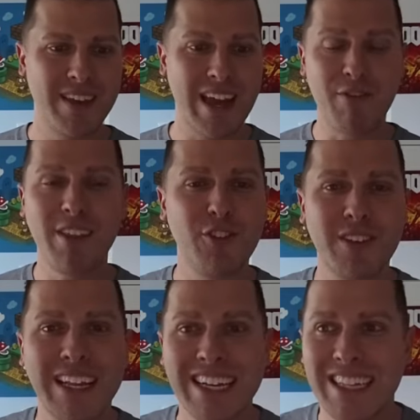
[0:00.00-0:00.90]
everything
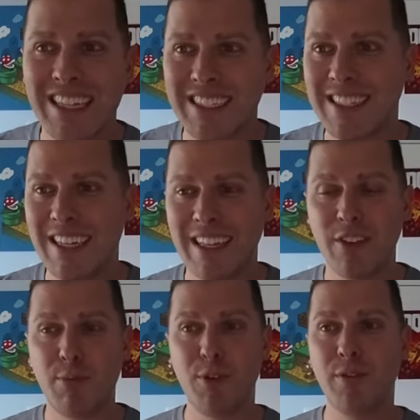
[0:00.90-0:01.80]
just kind of clicks, and
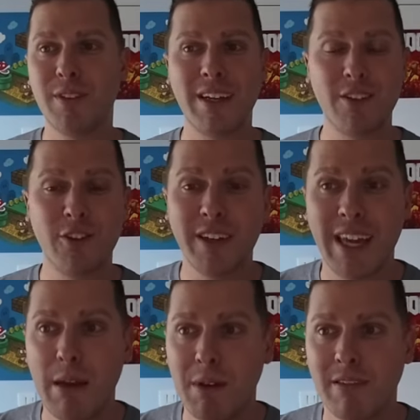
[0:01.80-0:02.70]
it's beautiful that you're in
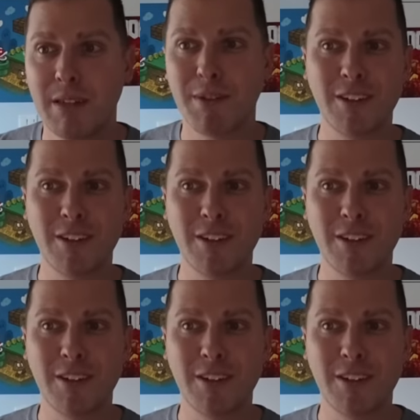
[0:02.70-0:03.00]
gaming, right?